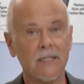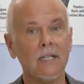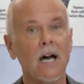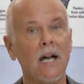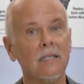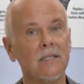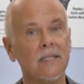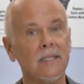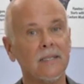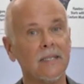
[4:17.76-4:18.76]
the collar
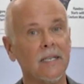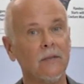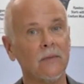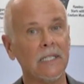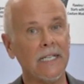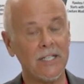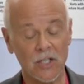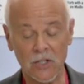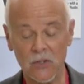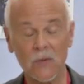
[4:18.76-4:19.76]
sits in
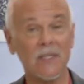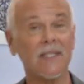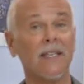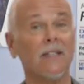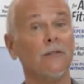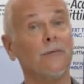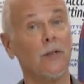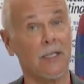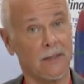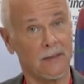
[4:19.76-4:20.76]
relation to the center
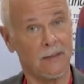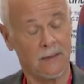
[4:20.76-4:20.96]
front.